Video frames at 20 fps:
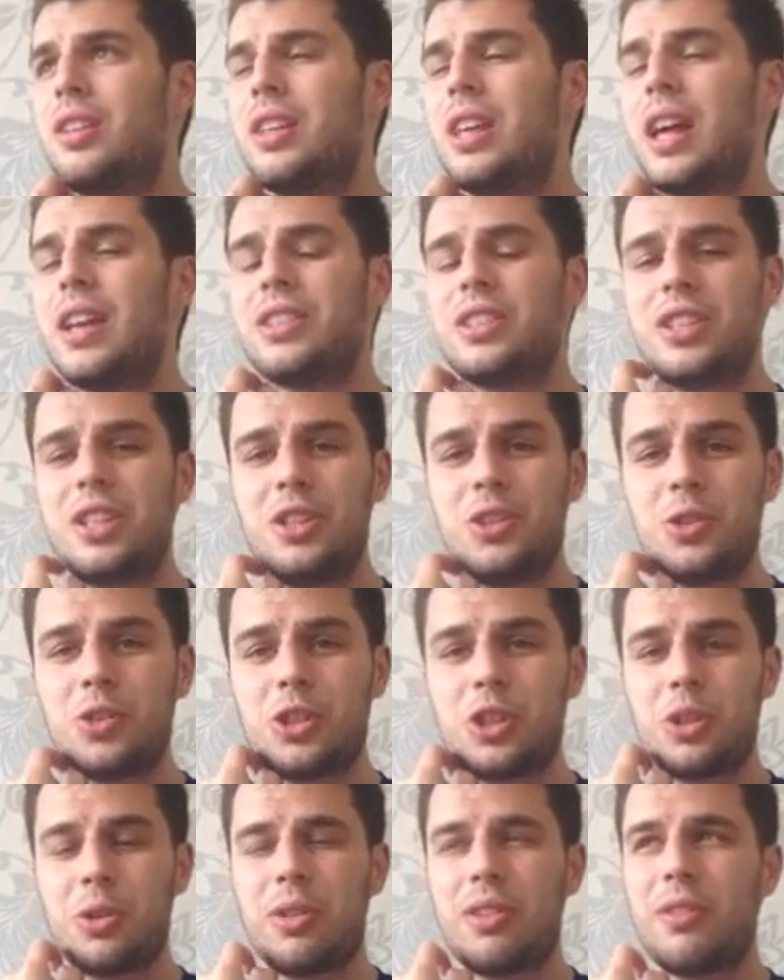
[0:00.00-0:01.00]
Anthony
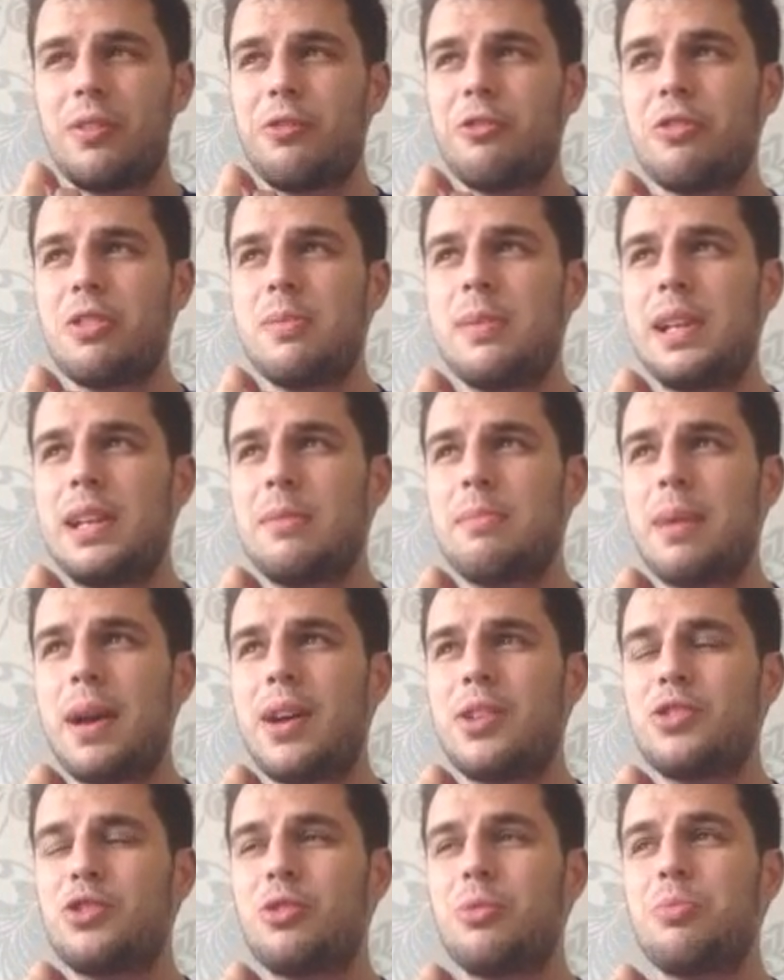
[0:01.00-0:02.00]
Joshua earned £3 million
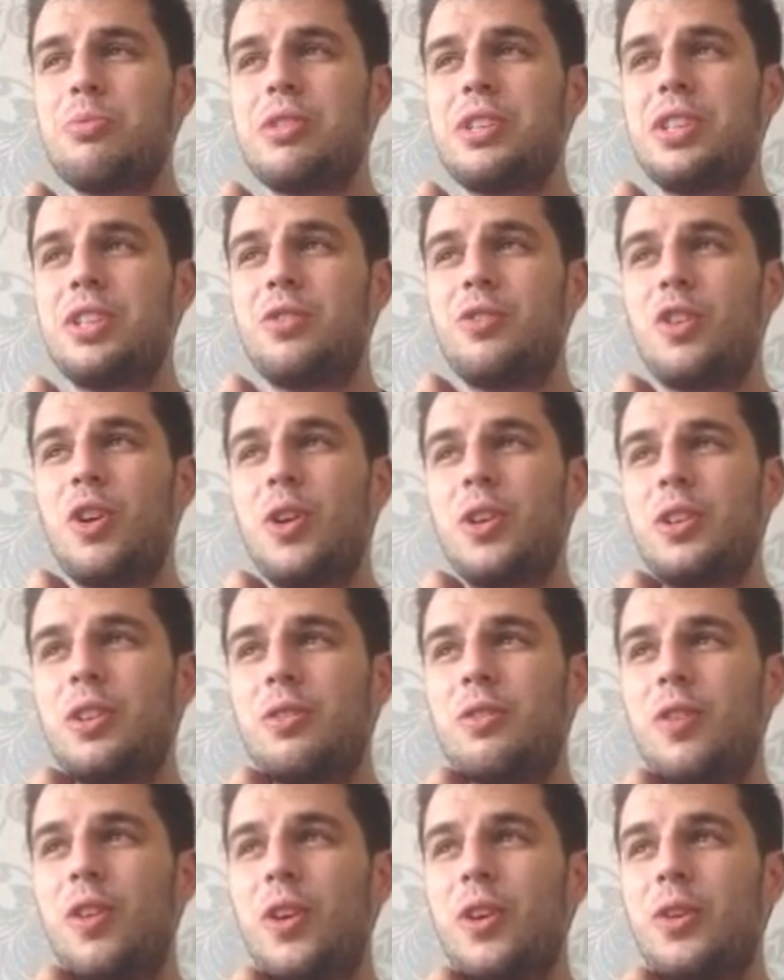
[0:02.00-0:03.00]
for a British
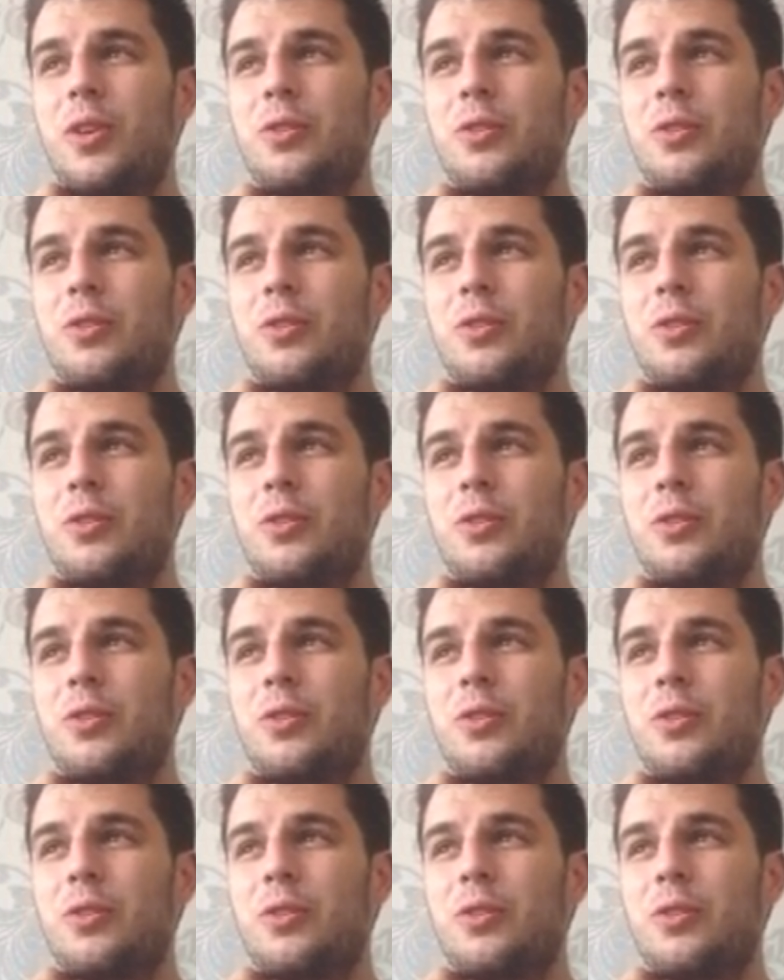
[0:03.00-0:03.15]
title fight